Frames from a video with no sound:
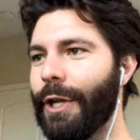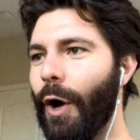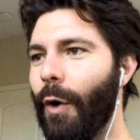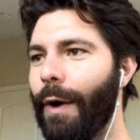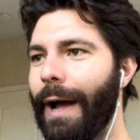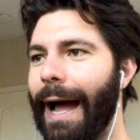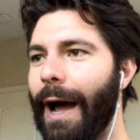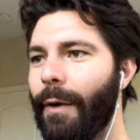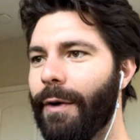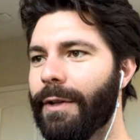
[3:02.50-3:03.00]

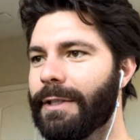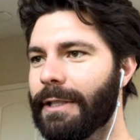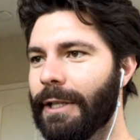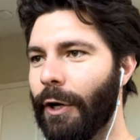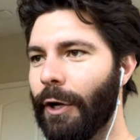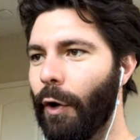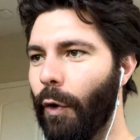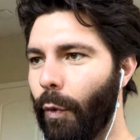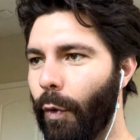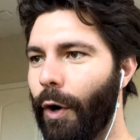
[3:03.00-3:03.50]
know how it's
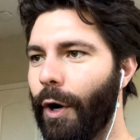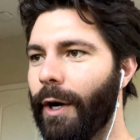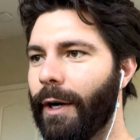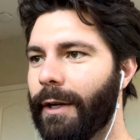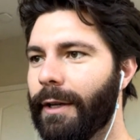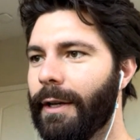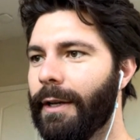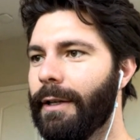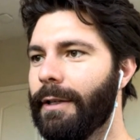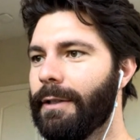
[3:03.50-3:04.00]
going to work.
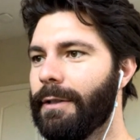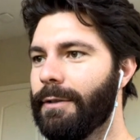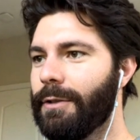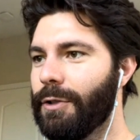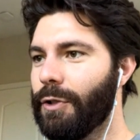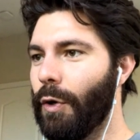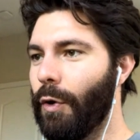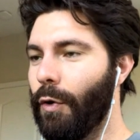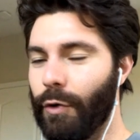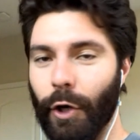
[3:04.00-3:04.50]

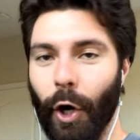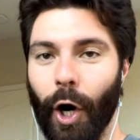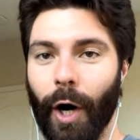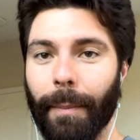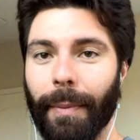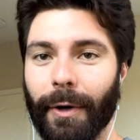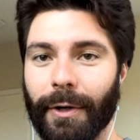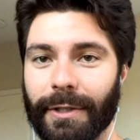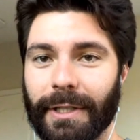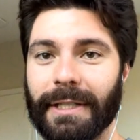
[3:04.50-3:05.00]
So
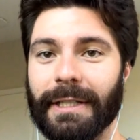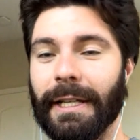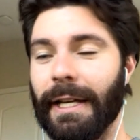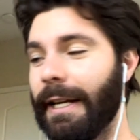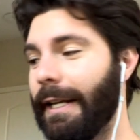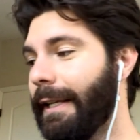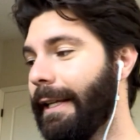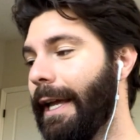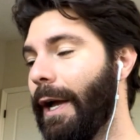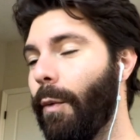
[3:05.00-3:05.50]
Garbers is
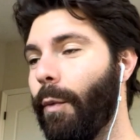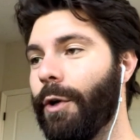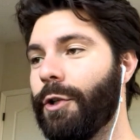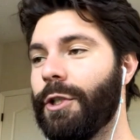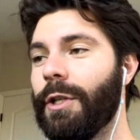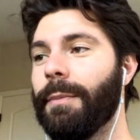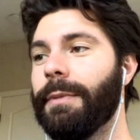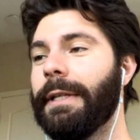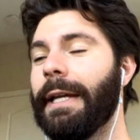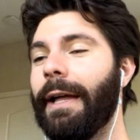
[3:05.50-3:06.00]
going to get
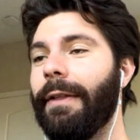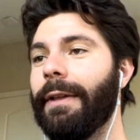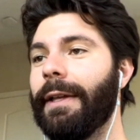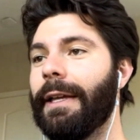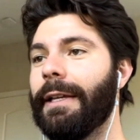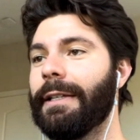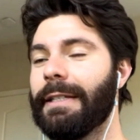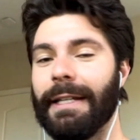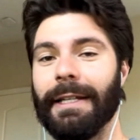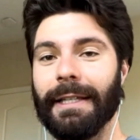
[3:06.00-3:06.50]
what Chip
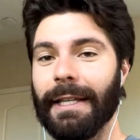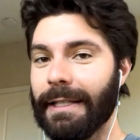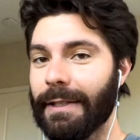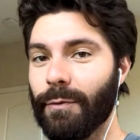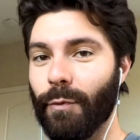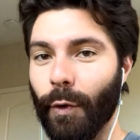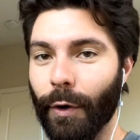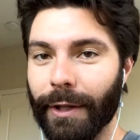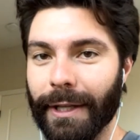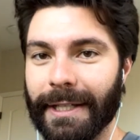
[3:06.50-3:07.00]
Kelly is. He
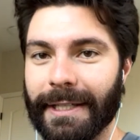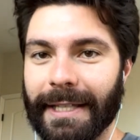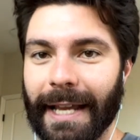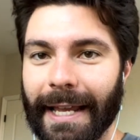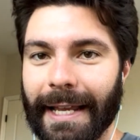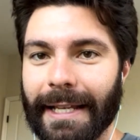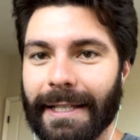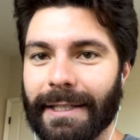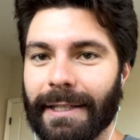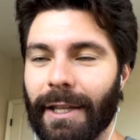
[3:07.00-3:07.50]
didn't really
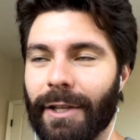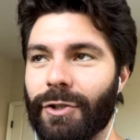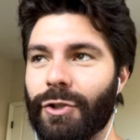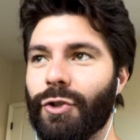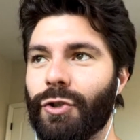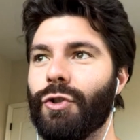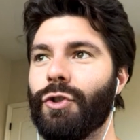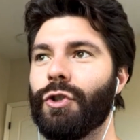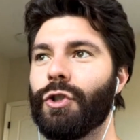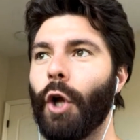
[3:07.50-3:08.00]
say he's the
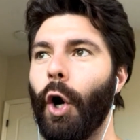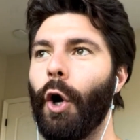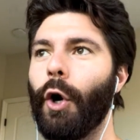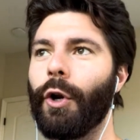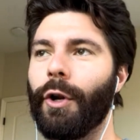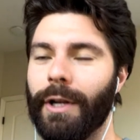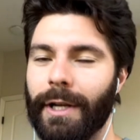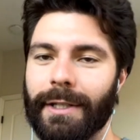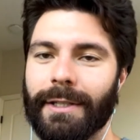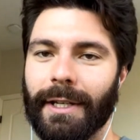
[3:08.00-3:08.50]

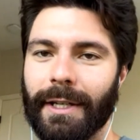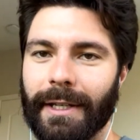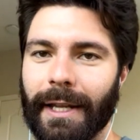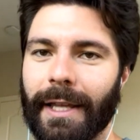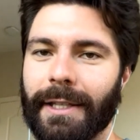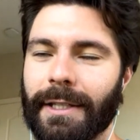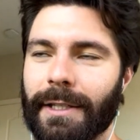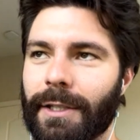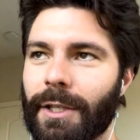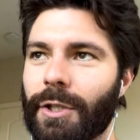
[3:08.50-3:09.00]
starter. He said
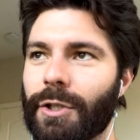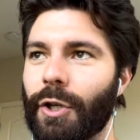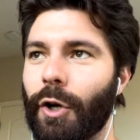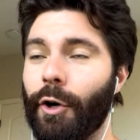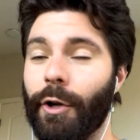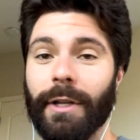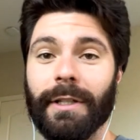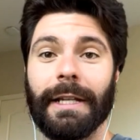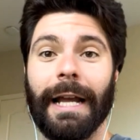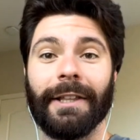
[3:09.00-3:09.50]
yes, he's the
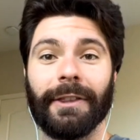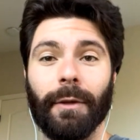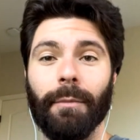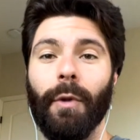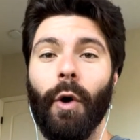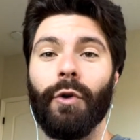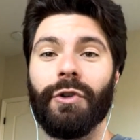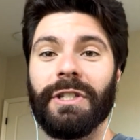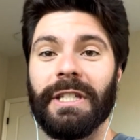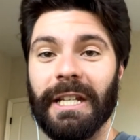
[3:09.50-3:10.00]
starter. He's got the
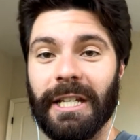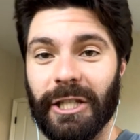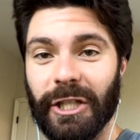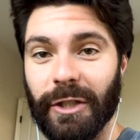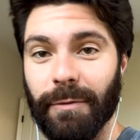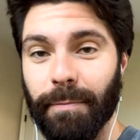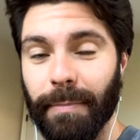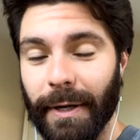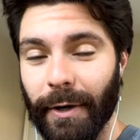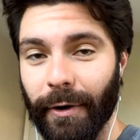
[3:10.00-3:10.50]
most
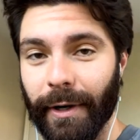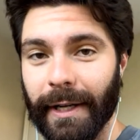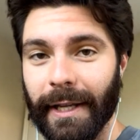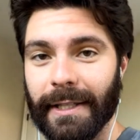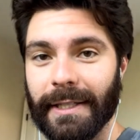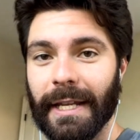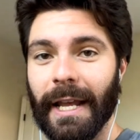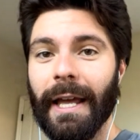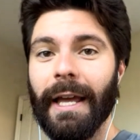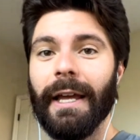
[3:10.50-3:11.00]

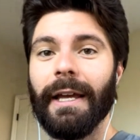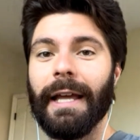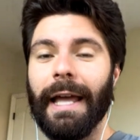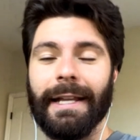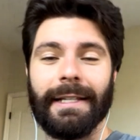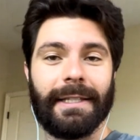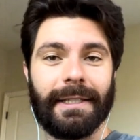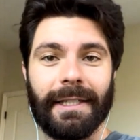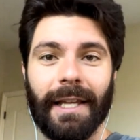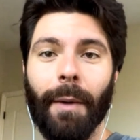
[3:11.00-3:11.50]
experience
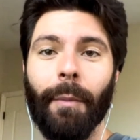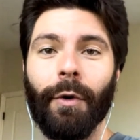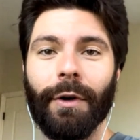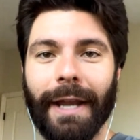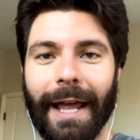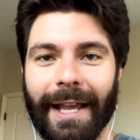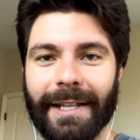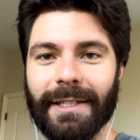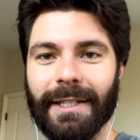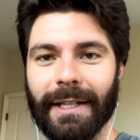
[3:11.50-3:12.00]
and
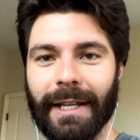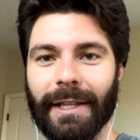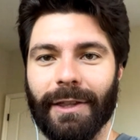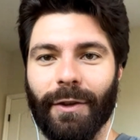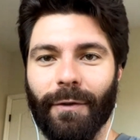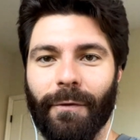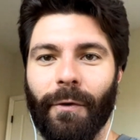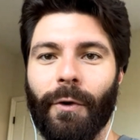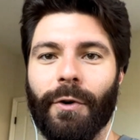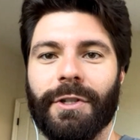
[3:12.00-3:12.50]
someone has to
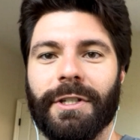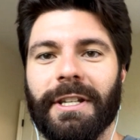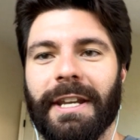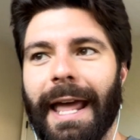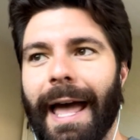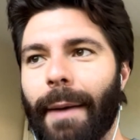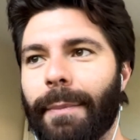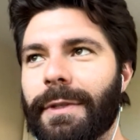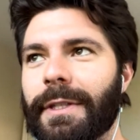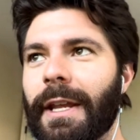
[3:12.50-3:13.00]
get the first
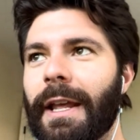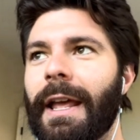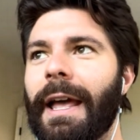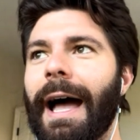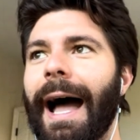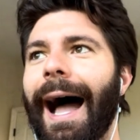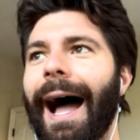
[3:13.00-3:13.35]
snaps.